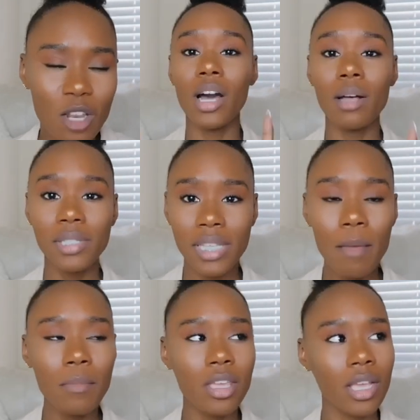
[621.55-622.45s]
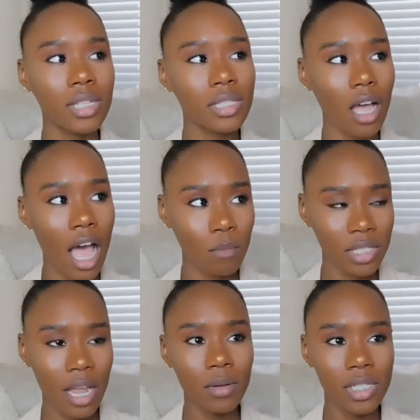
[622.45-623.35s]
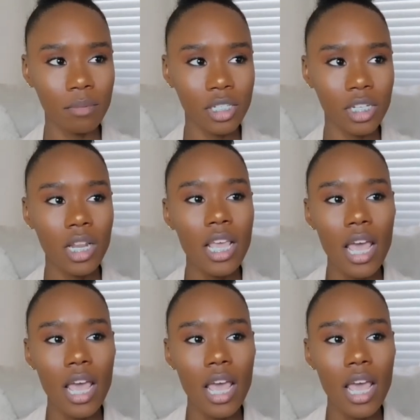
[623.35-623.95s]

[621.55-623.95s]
What upset me is I was at reception.